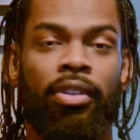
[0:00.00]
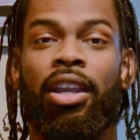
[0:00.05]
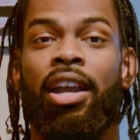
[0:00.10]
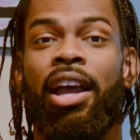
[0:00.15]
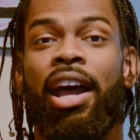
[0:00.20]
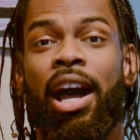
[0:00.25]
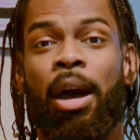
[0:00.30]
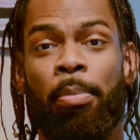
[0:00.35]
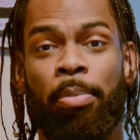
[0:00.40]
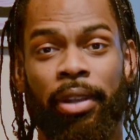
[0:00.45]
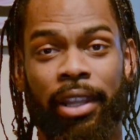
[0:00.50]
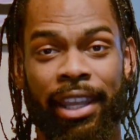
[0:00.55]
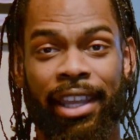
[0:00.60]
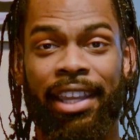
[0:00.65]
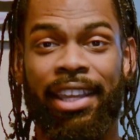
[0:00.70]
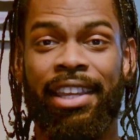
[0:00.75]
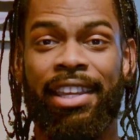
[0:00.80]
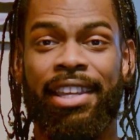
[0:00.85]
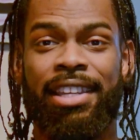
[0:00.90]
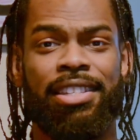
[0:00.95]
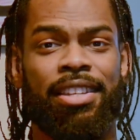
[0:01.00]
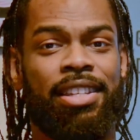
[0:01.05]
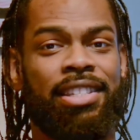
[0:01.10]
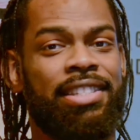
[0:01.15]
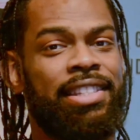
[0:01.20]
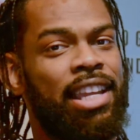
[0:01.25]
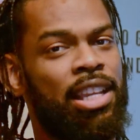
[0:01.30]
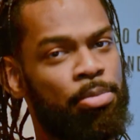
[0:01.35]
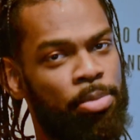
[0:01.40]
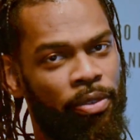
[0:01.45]
A play is a
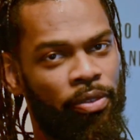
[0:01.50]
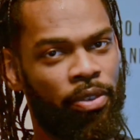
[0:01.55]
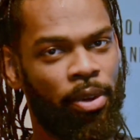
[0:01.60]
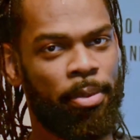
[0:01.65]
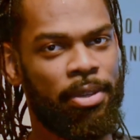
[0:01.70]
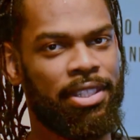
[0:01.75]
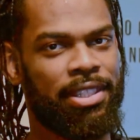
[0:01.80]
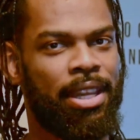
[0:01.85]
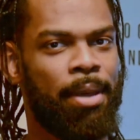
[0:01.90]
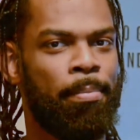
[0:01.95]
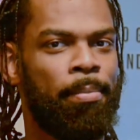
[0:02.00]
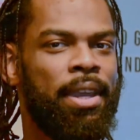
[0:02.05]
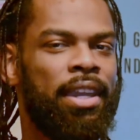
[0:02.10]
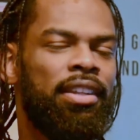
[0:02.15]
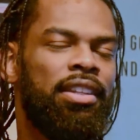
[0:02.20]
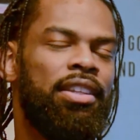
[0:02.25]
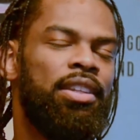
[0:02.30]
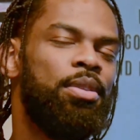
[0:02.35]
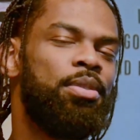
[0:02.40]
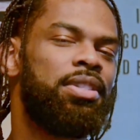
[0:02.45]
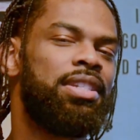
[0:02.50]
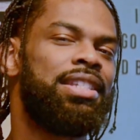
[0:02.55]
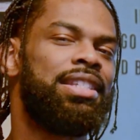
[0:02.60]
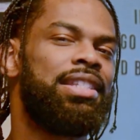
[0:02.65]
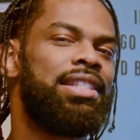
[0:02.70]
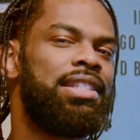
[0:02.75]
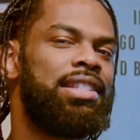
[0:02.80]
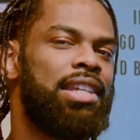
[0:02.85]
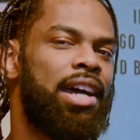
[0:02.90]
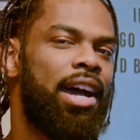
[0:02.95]
stage performance that mainly uses
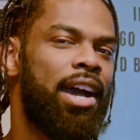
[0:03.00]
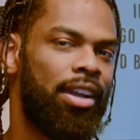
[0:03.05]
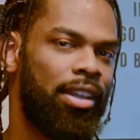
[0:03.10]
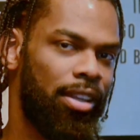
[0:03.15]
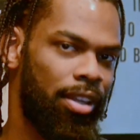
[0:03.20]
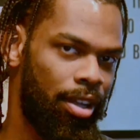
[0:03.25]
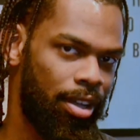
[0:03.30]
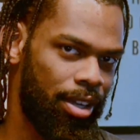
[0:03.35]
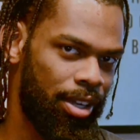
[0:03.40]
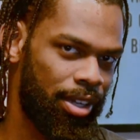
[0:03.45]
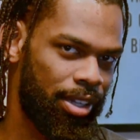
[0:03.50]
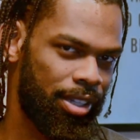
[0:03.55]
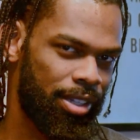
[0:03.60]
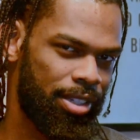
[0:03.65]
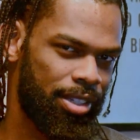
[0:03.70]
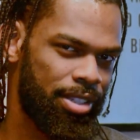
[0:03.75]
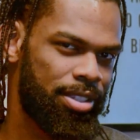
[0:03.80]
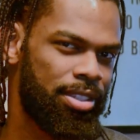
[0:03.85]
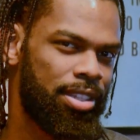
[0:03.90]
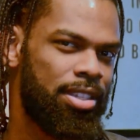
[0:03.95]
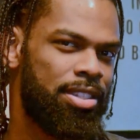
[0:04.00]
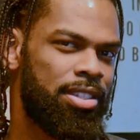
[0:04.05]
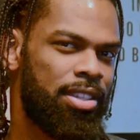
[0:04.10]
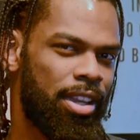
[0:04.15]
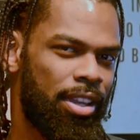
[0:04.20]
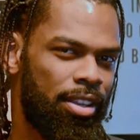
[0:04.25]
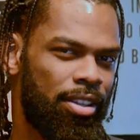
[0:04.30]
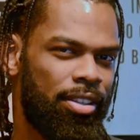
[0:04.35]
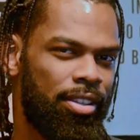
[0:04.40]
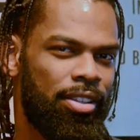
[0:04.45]
dialogue to
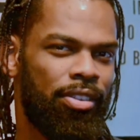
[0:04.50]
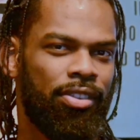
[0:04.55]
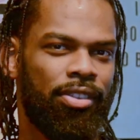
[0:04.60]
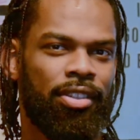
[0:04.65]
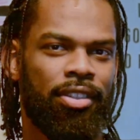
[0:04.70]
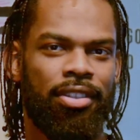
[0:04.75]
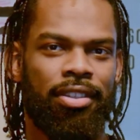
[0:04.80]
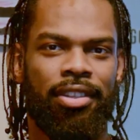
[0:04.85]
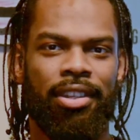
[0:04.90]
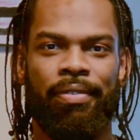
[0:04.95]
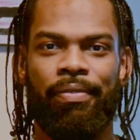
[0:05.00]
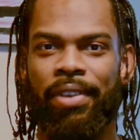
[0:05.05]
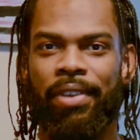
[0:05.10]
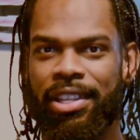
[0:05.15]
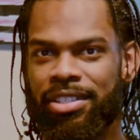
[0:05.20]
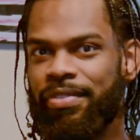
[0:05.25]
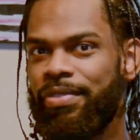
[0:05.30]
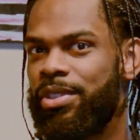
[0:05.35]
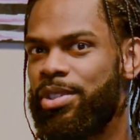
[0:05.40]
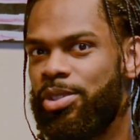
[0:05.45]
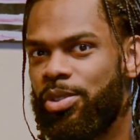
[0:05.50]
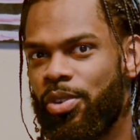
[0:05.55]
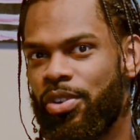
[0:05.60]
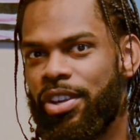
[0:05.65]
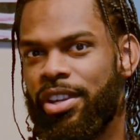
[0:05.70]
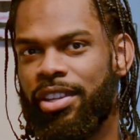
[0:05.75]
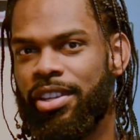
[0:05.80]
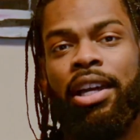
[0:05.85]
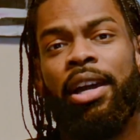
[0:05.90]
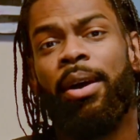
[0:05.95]
tell the events of the story.
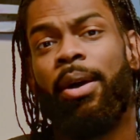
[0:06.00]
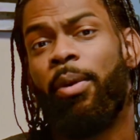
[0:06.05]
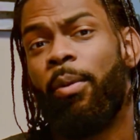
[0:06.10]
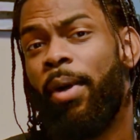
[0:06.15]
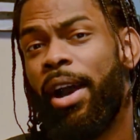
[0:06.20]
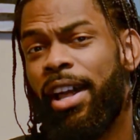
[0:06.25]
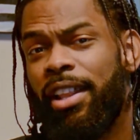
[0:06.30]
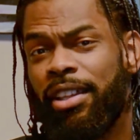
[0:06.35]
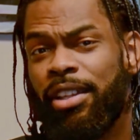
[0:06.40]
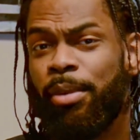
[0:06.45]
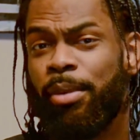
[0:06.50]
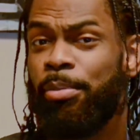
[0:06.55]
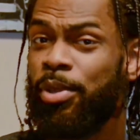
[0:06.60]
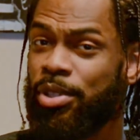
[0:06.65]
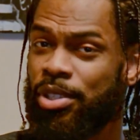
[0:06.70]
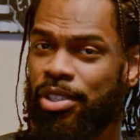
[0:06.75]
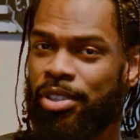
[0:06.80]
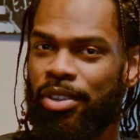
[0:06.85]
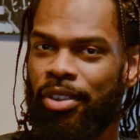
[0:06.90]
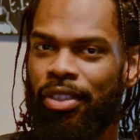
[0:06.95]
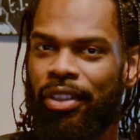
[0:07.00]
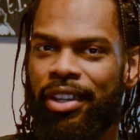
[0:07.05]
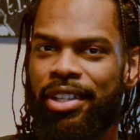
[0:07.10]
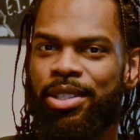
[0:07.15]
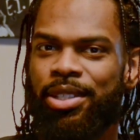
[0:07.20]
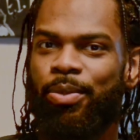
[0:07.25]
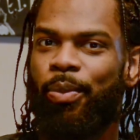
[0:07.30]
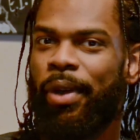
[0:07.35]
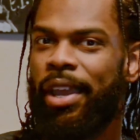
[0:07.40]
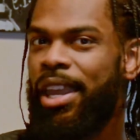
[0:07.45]
While in a musical, there's
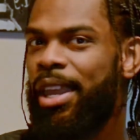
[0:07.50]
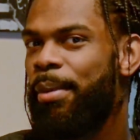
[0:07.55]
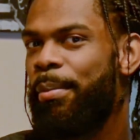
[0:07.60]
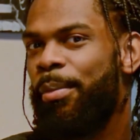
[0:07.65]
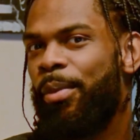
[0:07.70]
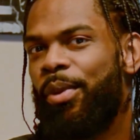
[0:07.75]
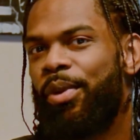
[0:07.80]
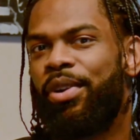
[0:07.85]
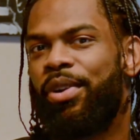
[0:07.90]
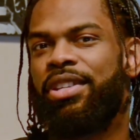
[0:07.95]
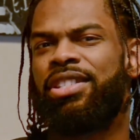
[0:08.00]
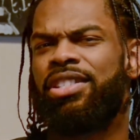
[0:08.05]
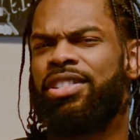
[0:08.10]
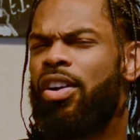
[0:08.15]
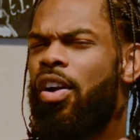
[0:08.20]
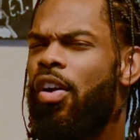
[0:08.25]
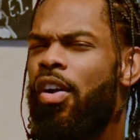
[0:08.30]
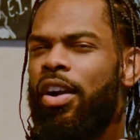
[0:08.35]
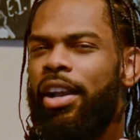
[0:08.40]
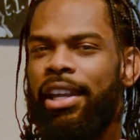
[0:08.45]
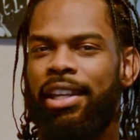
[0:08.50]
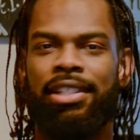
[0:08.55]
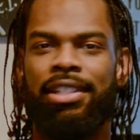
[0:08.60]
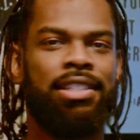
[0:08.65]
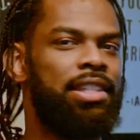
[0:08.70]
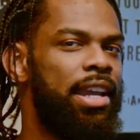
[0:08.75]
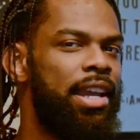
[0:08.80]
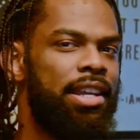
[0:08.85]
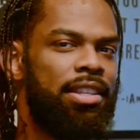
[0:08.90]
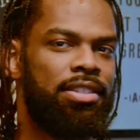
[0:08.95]
way more song and
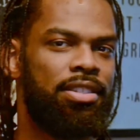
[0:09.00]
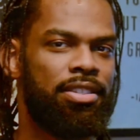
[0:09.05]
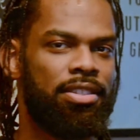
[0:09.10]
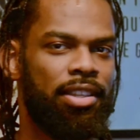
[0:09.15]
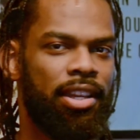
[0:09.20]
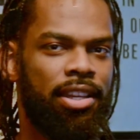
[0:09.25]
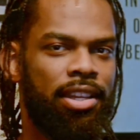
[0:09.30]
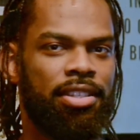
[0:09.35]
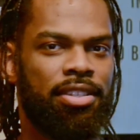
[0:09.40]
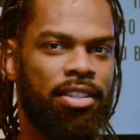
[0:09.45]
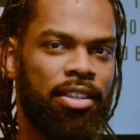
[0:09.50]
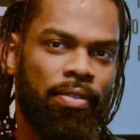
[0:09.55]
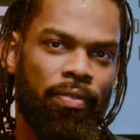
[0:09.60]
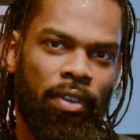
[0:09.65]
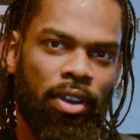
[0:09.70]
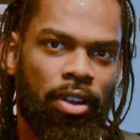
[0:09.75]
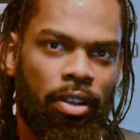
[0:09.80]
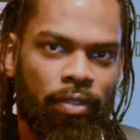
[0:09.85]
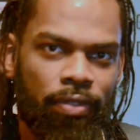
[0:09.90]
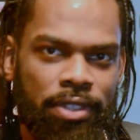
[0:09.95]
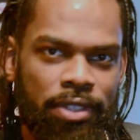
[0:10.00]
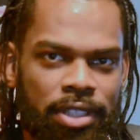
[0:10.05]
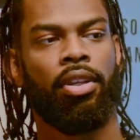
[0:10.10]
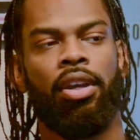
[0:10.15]
dance that is involved.